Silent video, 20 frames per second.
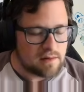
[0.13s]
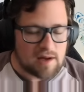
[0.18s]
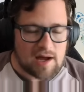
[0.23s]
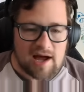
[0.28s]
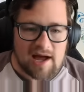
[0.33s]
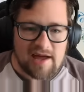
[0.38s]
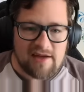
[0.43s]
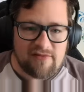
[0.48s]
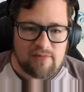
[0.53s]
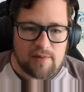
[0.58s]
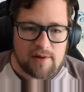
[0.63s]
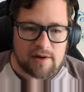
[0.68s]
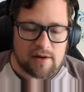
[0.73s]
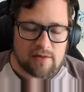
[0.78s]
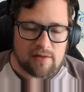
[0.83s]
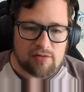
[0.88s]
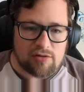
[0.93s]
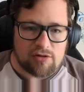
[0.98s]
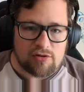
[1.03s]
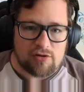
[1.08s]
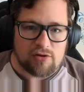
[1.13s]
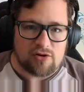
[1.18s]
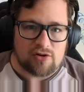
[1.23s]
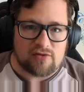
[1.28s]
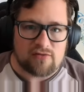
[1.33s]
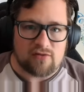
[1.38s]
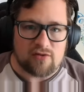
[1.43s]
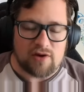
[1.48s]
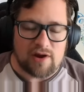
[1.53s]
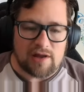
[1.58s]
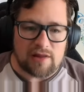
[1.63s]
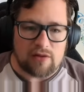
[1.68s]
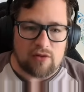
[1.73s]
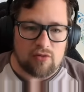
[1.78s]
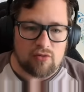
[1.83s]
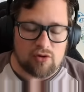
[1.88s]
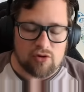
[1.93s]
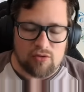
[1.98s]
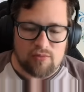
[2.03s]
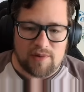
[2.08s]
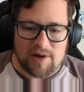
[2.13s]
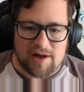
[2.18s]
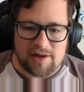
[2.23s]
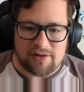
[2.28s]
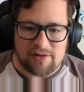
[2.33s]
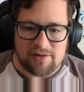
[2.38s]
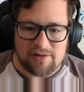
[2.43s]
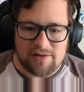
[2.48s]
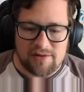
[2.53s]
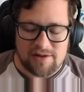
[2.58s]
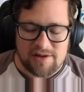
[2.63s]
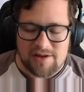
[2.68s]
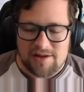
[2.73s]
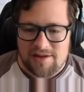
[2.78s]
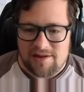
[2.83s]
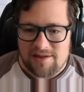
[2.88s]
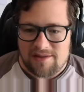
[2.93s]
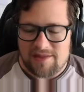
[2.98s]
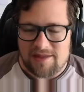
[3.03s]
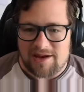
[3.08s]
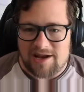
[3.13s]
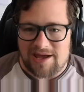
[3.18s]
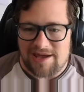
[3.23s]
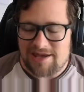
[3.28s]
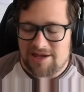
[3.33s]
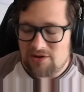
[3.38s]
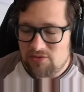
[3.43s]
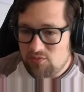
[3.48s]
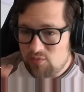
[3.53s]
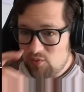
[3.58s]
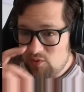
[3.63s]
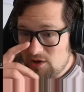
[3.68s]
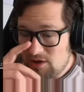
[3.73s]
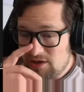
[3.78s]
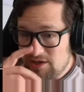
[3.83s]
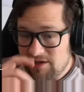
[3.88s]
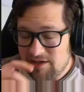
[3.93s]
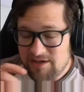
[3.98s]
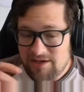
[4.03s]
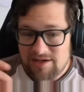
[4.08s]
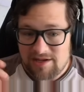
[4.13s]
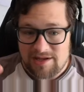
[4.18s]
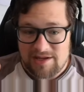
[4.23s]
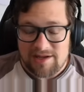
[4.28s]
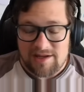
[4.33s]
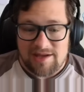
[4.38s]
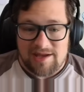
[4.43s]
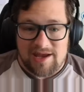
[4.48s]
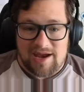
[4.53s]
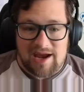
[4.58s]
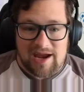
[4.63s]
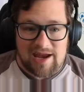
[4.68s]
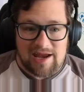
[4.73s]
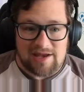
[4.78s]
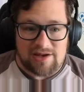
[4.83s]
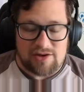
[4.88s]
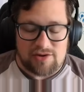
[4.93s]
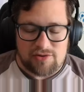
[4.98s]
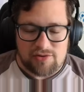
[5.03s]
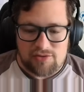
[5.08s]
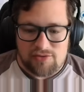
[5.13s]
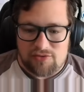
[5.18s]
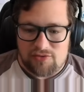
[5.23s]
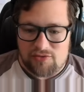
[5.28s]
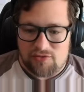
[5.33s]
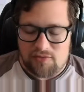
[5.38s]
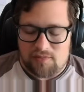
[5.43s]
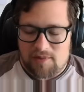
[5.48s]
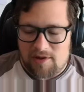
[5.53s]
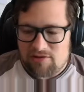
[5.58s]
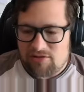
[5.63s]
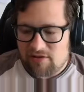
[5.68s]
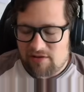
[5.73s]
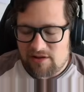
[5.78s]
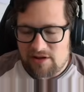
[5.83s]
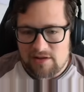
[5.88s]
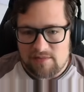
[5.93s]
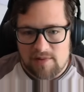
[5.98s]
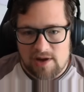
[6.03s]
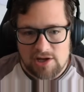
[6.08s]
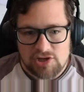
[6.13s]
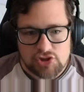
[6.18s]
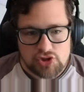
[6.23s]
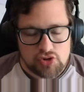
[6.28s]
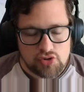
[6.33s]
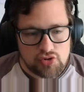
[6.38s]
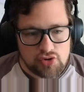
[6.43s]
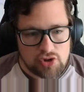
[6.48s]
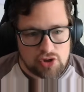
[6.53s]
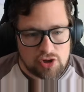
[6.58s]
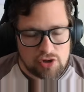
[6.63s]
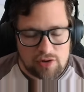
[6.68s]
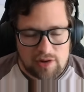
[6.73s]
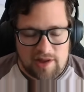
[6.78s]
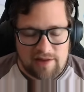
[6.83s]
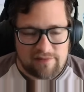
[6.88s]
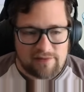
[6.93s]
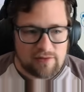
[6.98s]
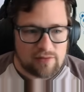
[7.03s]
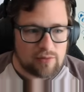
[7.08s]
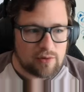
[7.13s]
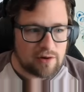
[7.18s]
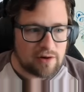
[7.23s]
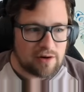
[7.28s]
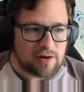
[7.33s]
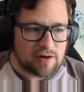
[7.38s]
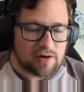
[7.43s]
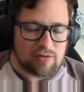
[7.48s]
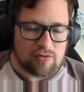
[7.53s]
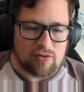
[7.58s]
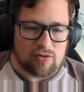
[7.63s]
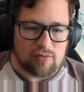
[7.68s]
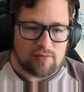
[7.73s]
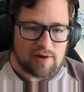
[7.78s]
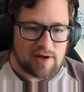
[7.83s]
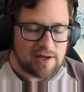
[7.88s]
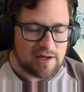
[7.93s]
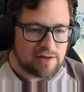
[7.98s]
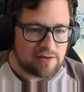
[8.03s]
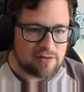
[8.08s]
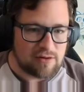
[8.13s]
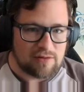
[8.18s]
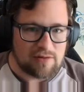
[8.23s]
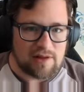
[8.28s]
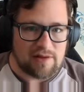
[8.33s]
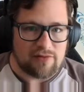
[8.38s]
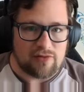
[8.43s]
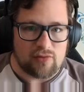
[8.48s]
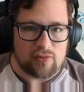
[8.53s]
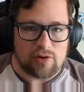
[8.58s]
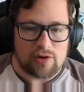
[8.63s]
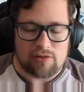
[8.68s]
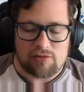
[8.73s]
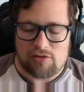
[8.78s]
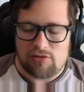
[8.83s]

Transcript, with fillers: I have been on the search for a local model that I can run and do basically my junior level work or my intern level work.